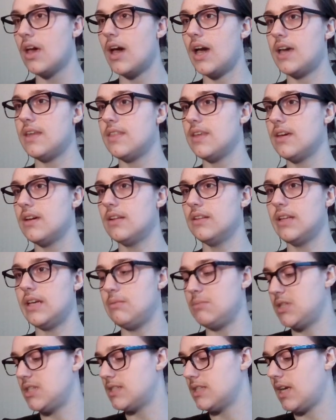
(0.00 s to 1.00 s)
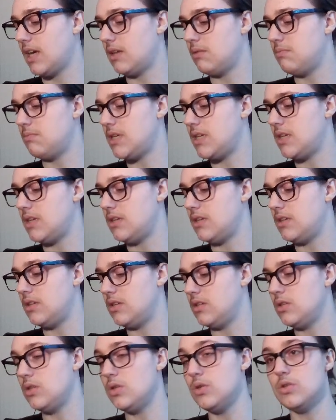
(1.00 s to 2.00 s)
I think alignments can be
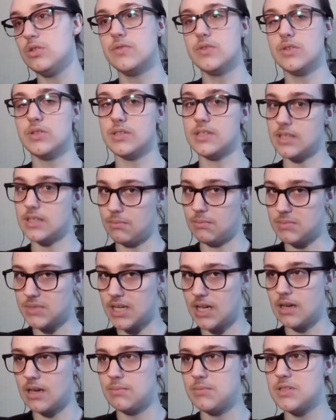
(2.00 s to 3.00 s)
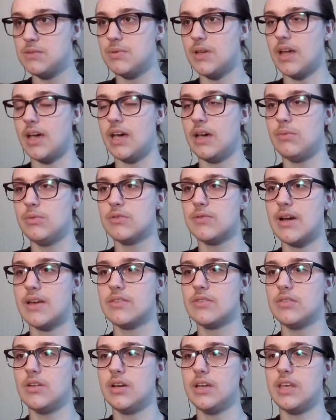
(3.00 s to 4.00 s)
useful sometimes, but I would
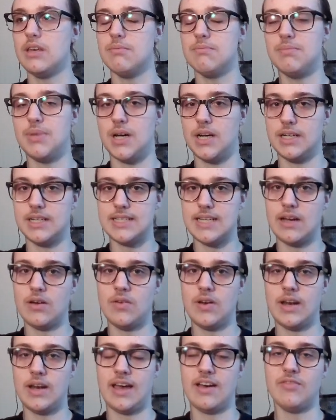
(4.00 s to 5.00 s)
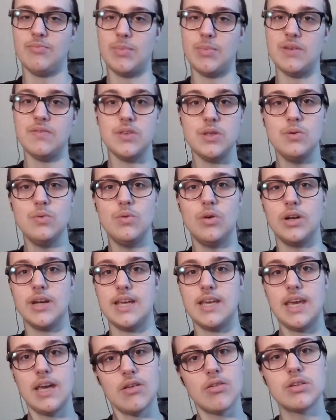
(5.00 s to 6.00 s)
rather not get bogged down and have my view on a
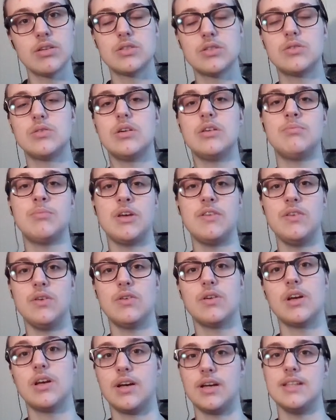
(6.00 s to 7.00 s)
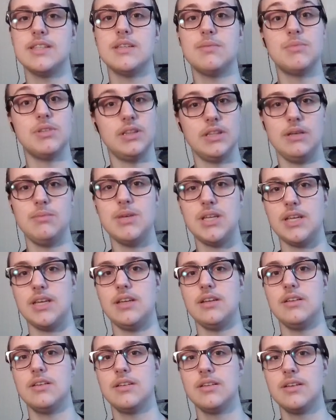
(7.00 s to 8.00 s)
character or my view on a concept
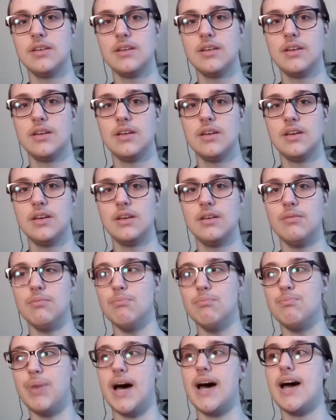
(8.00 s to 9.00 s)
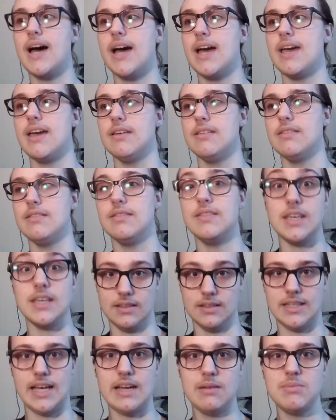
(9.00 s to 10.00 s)
limited by the
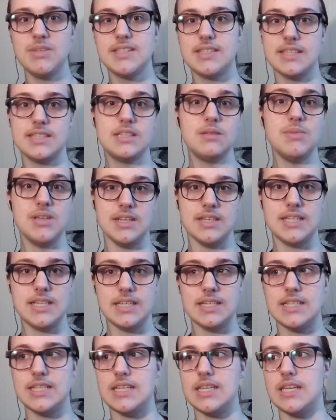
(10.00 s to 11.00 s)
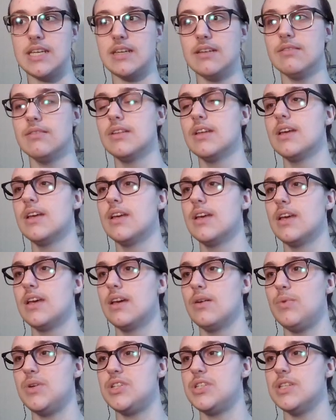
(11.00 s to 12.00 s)
alignment system in D&D,
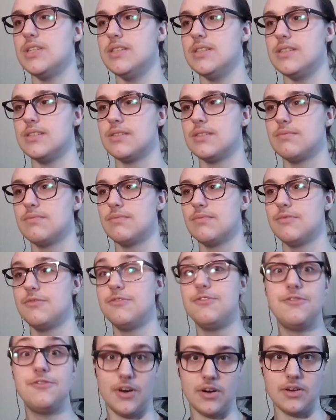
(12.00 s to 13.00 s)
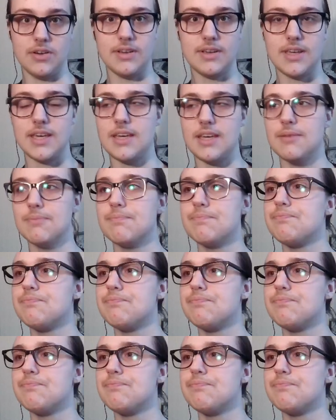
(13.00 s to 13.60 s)
which is funky.